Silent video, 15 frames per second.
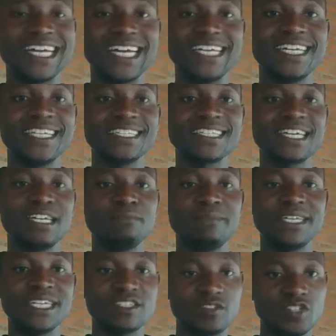currency can
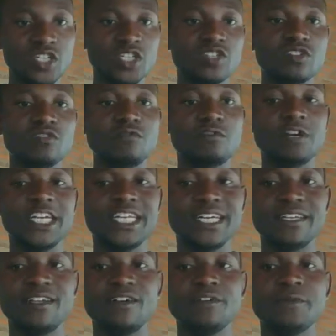be exchanged for
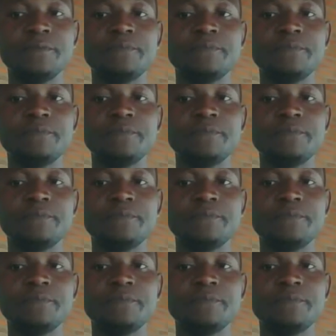another.